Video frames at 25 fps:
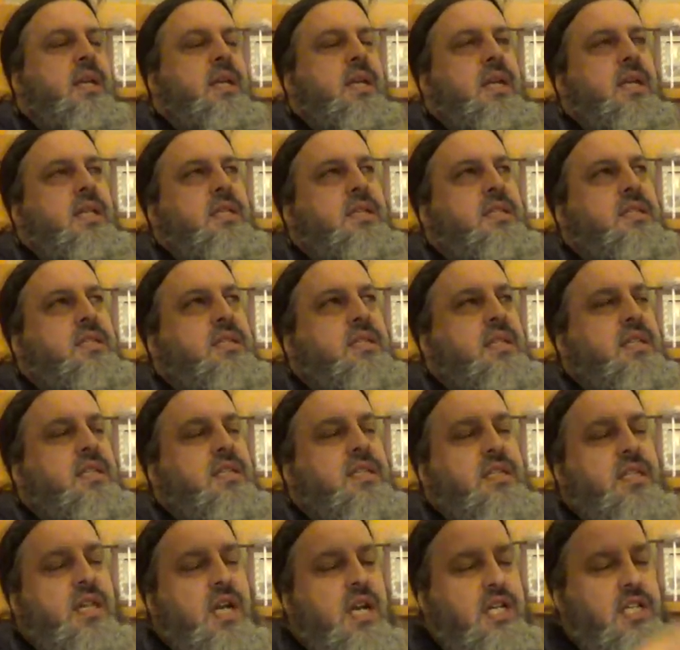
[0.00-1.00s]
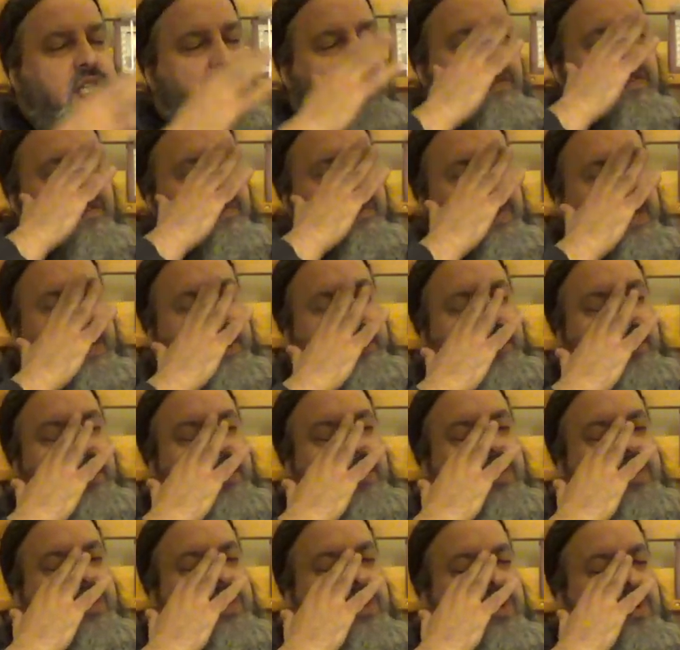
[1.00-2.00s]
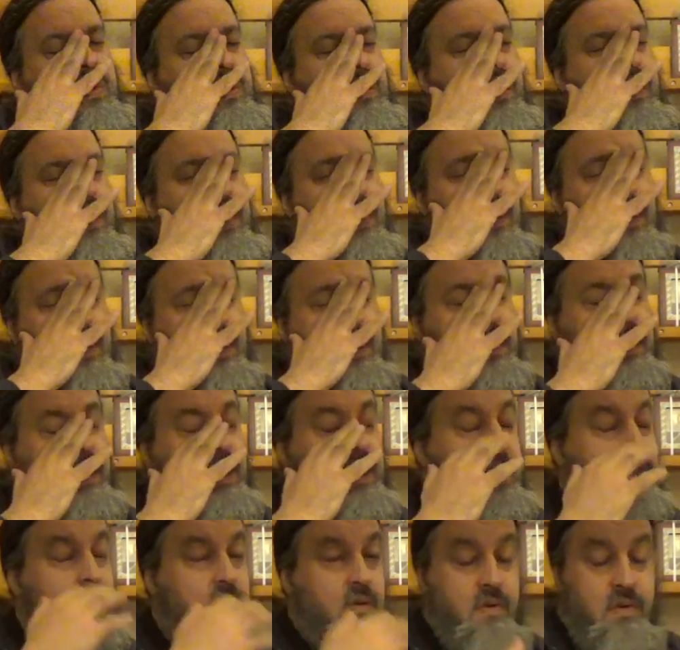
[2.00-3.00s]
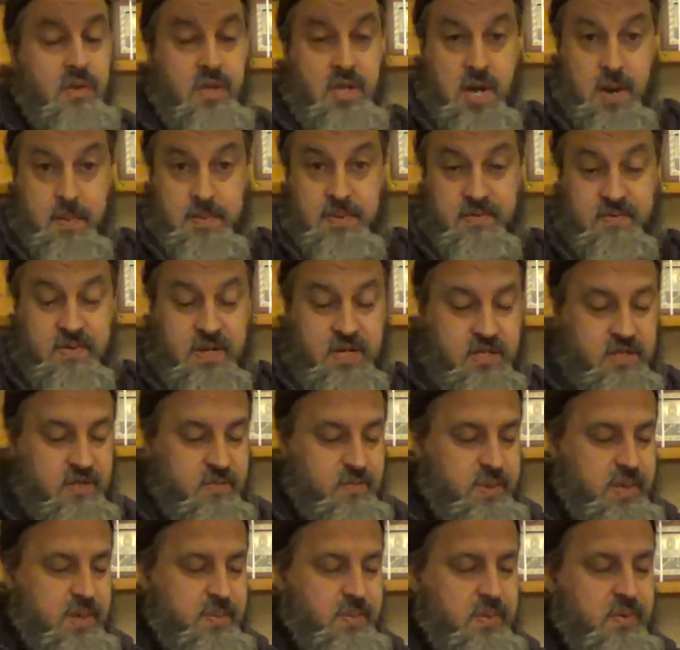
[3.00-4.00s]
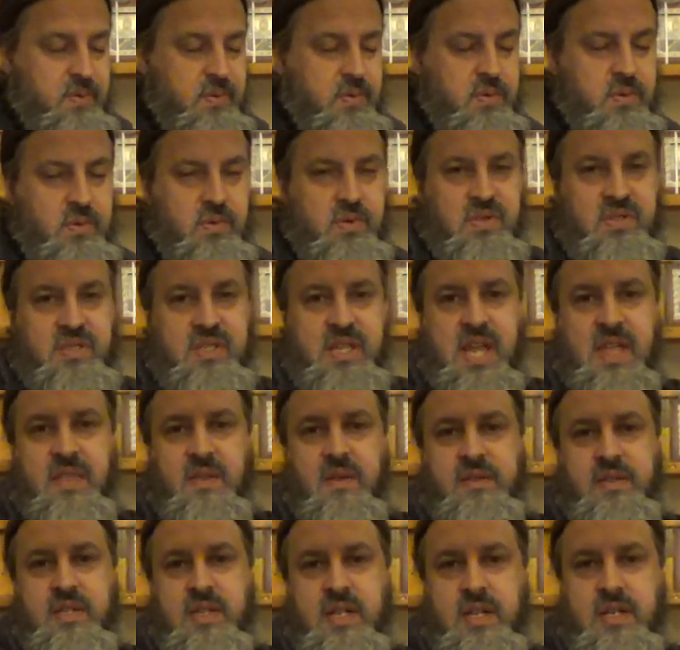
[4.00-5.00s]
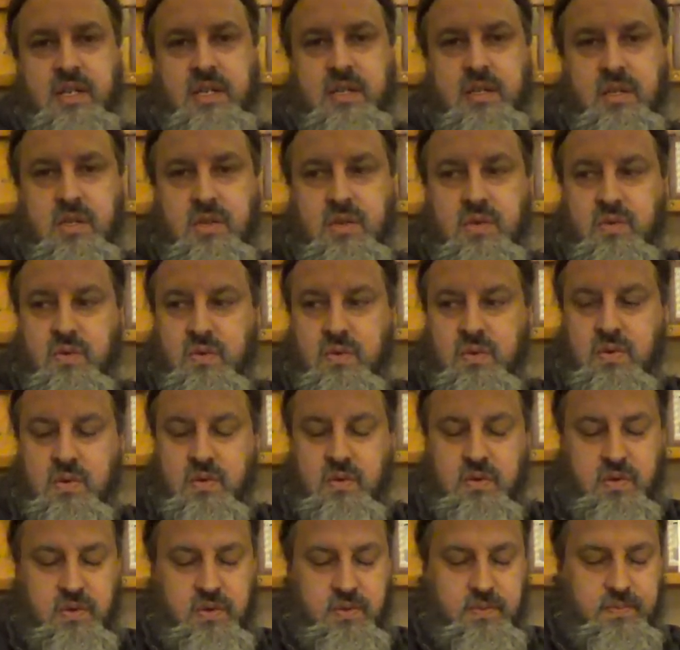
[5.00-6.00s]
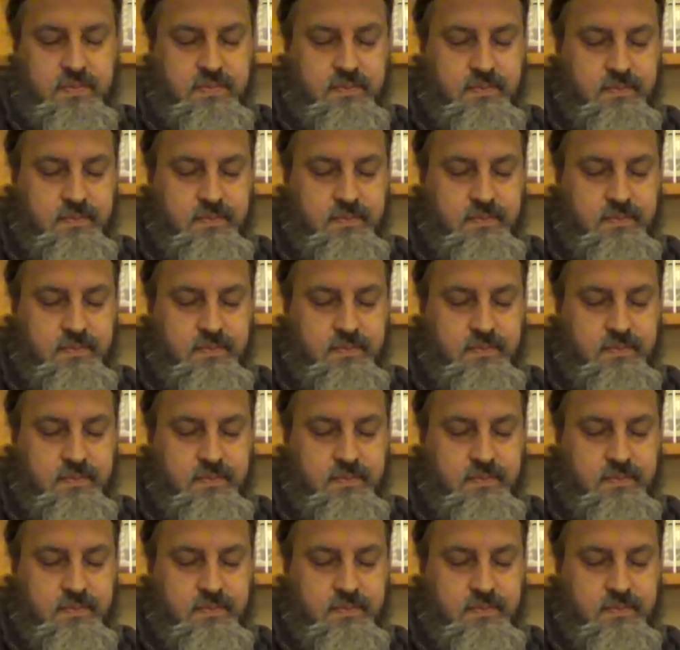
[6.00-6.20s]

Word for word: It's the discussion of people who, or the observation of people who say they're telling you the truth,